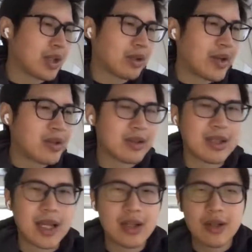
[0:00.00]
generation
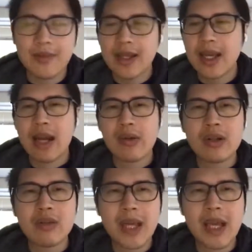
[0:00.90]
stage, and we
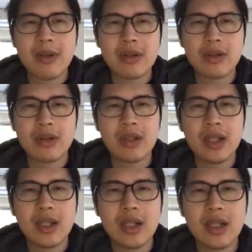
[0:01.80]
want to be able to
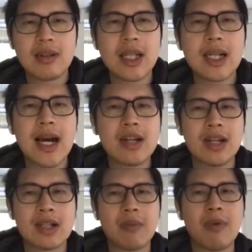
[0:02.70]

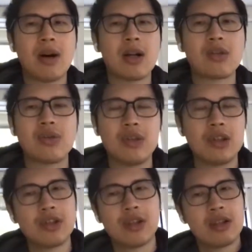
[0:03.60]
enlarge that support to
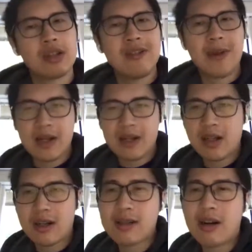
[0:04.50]
use AutoTVM
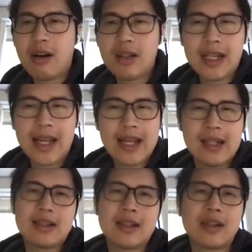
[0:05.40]
across all the
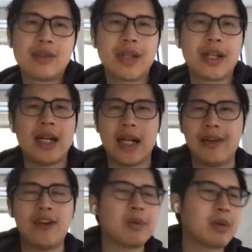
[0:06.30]
layers, including the
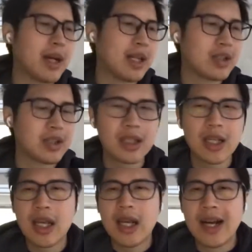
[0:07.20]
high-level optimization
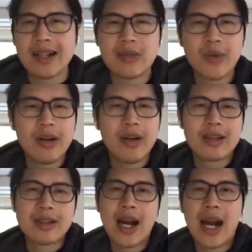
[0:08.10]
as well
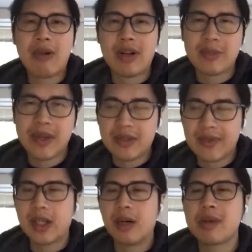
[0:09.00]
as the
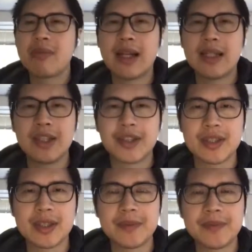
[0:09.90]
hardware-specific
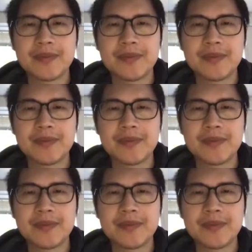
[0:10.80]
optimizations.